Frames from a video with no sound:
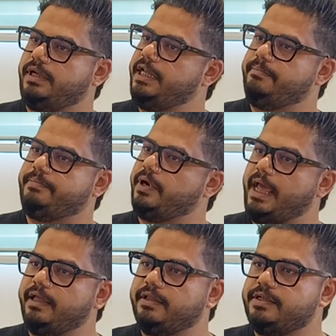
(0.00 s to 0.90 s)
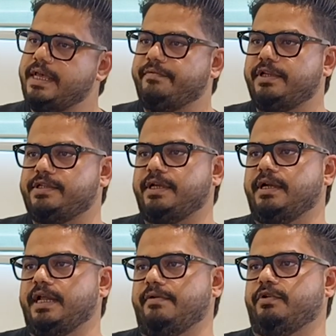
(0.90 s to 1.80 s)
keep trying this every
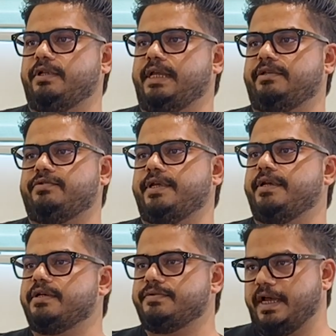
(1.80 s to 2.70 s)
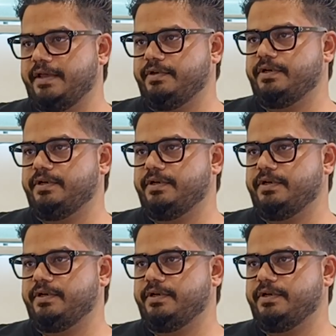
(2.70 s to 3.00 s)
single day for the next 3 years, 5